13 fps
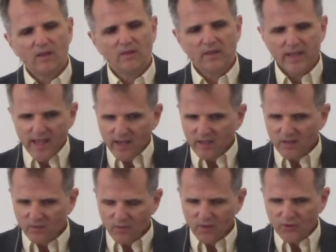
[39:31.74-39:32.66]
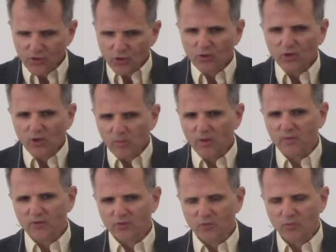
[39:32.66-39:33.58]
end of the term
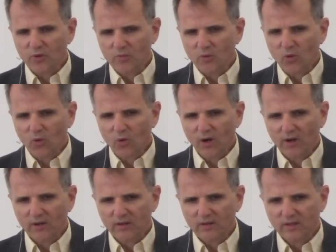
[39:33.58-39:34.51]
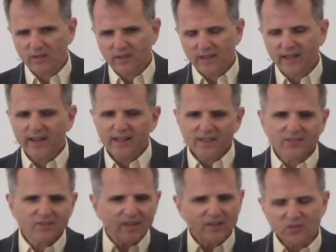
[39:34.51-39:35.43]
of the Supreme Court, And I
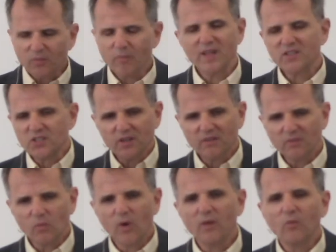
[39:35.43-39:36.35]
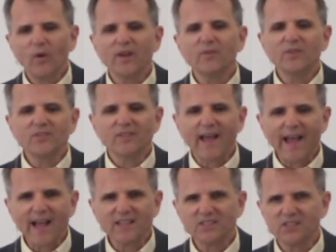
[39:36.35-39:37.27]
guess I should mention one of his
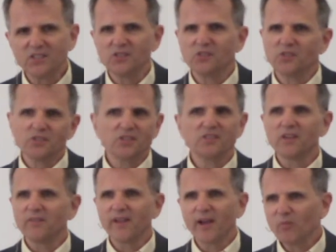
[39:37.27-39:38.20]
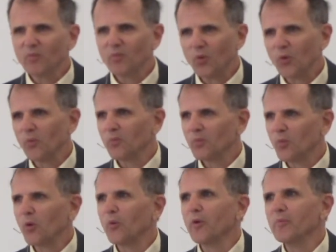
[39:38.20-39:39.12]
last decisions, since I've got more
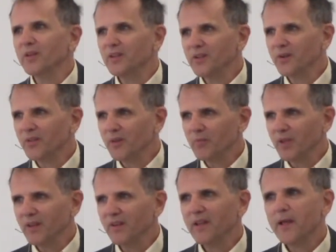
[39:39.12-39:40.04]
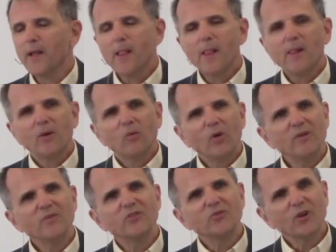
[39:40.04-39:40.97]
women here than men.
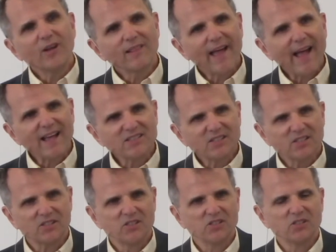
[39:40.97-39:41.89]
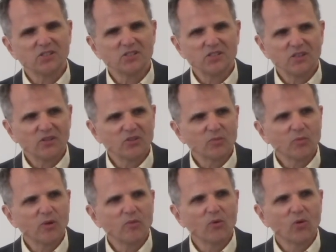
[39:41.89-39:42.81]
One of his very last decisions in the
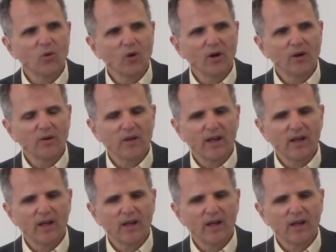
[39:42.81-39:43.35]
Supreme Court